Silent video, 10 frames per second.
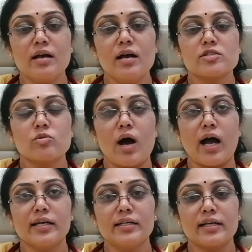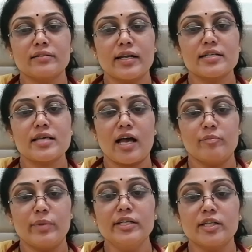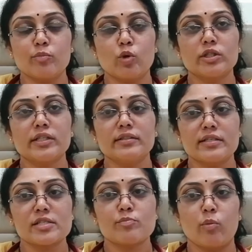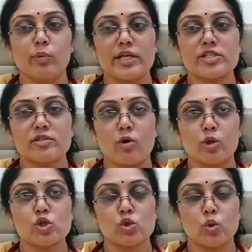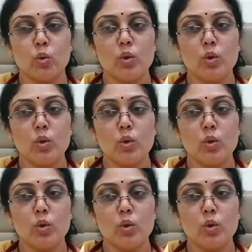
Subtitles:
So higher death rates have been reported in this population also.